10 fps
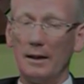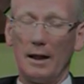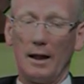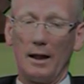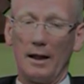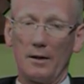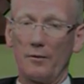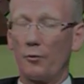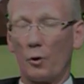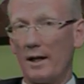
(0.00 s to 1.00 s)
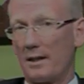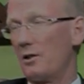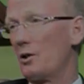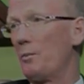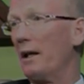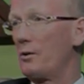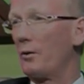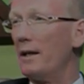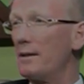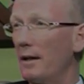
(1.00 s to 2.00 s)
Uh, and for us, it just makes
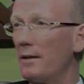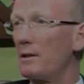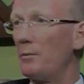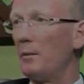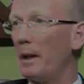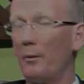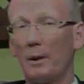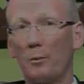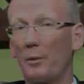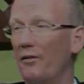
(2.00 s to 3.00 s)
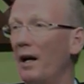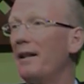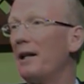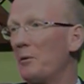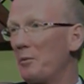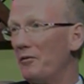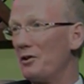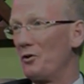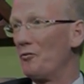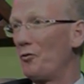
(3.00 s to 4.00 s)
great sense to be able to provide that
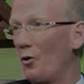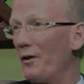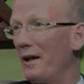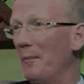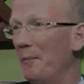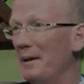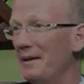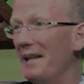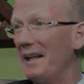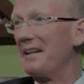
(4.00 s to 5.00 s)
provision for them mm-hmm.